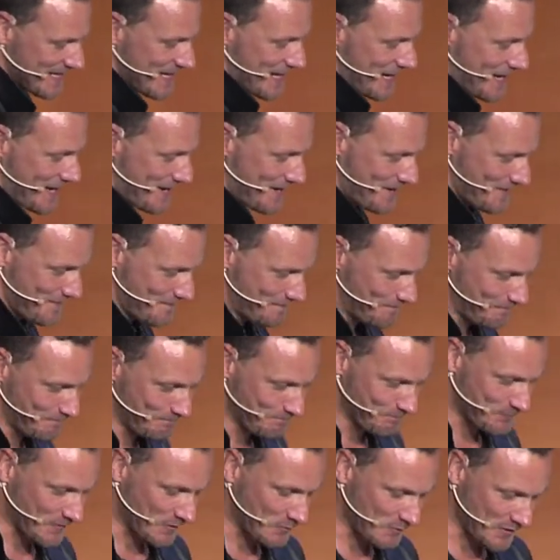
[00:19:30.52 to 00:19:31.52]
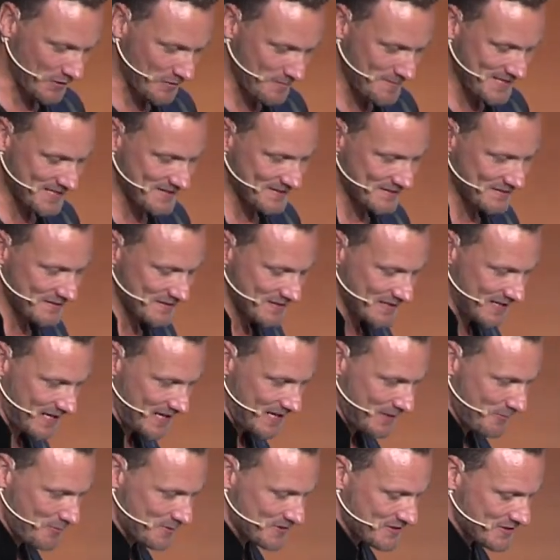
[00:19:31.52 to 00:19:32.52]
One of the myths
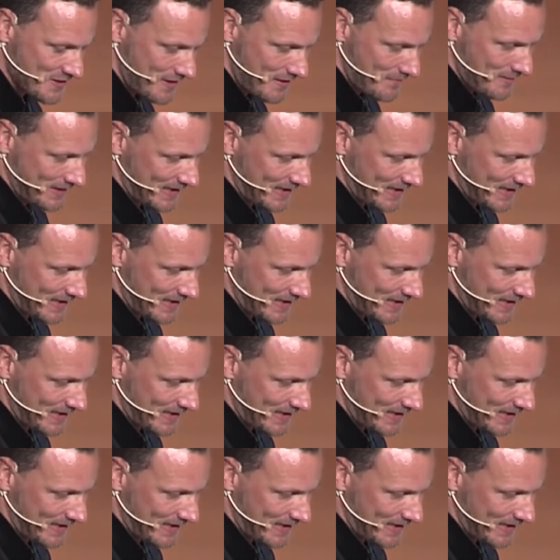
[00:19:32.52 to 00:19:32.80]
I was up